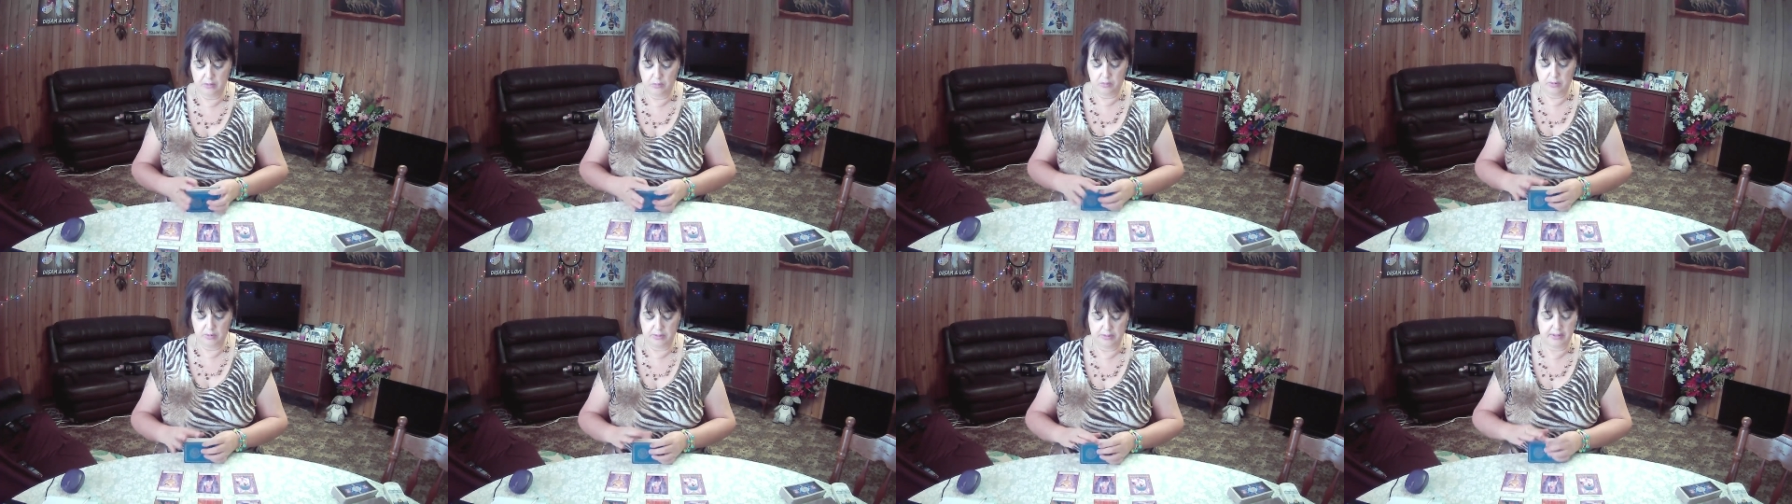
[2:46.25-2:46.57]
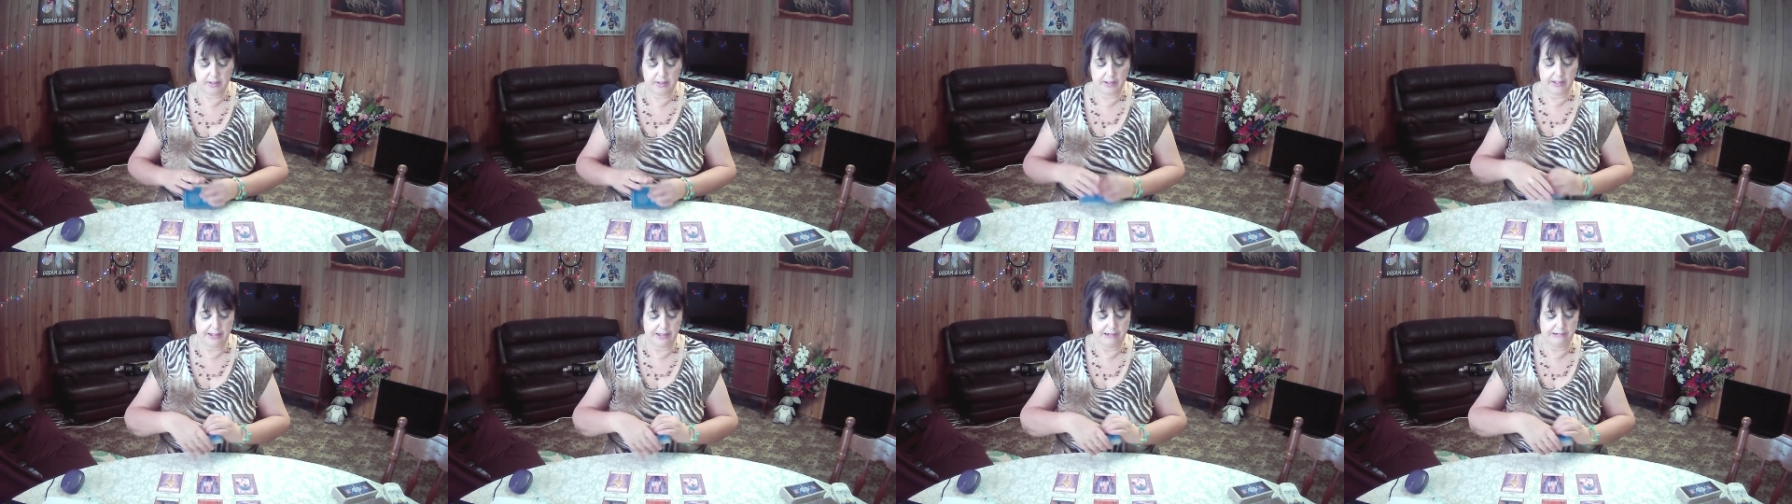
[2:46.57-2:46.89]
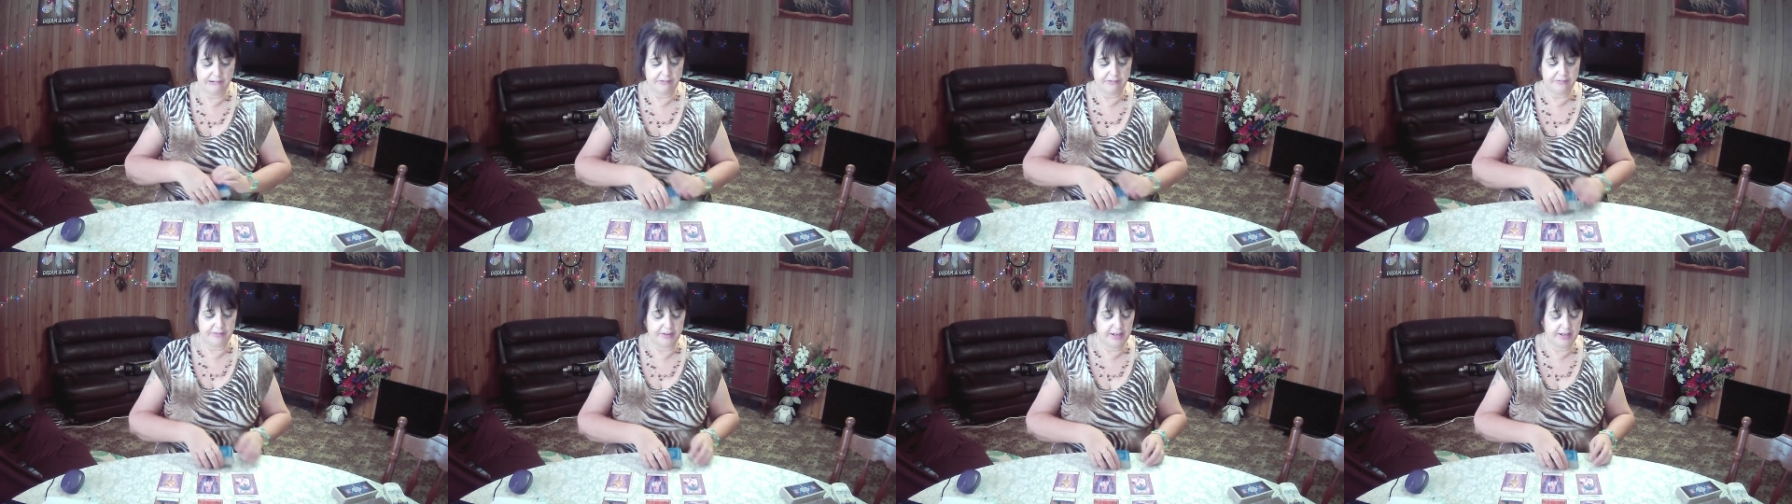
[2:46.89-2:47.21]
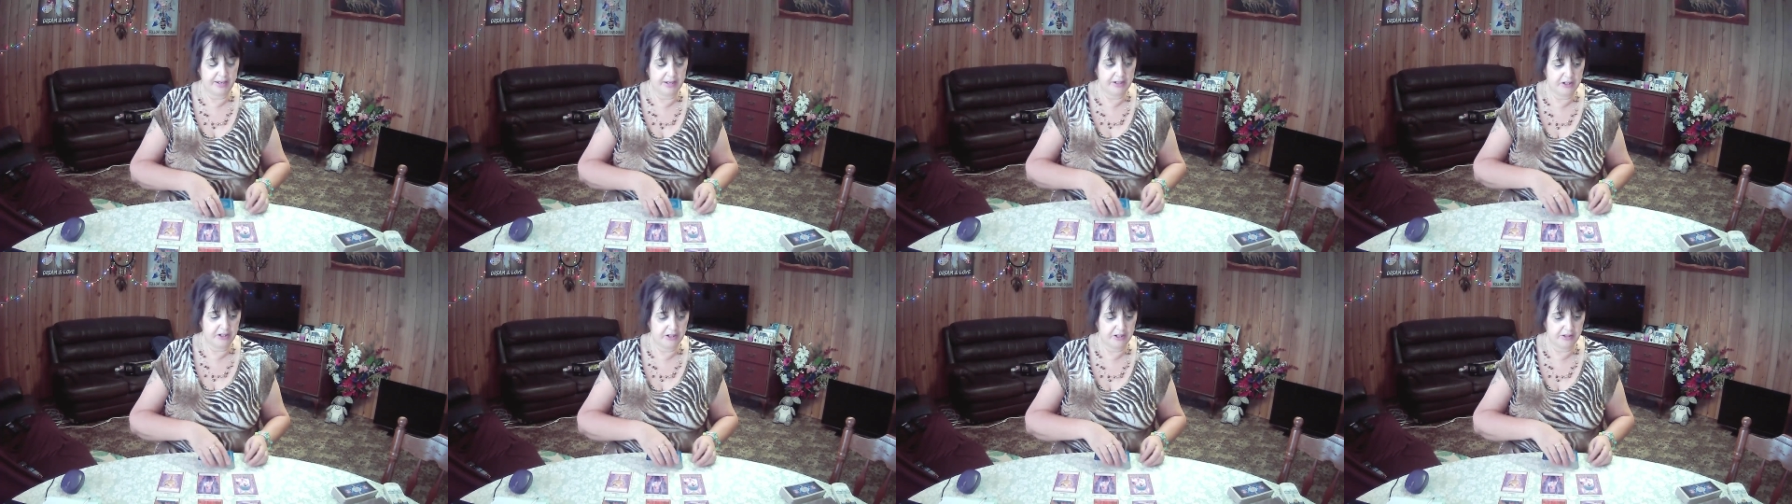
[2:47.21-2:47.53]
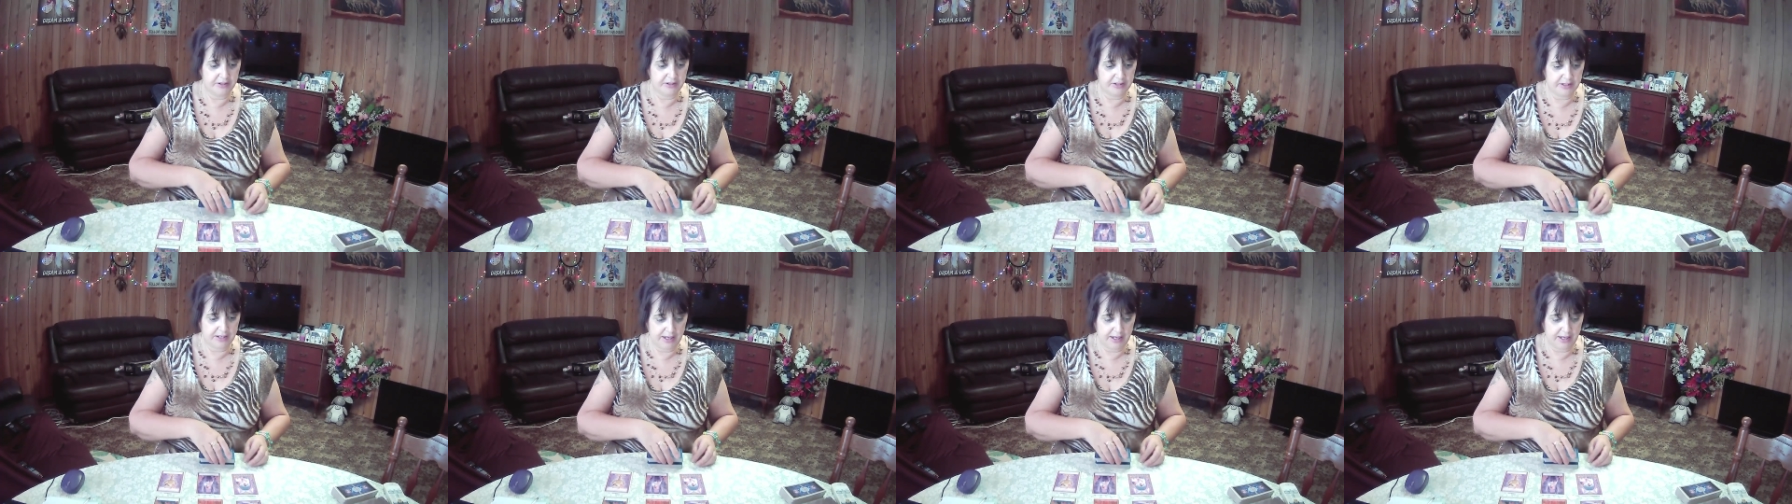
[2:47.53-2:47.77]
what the clarifications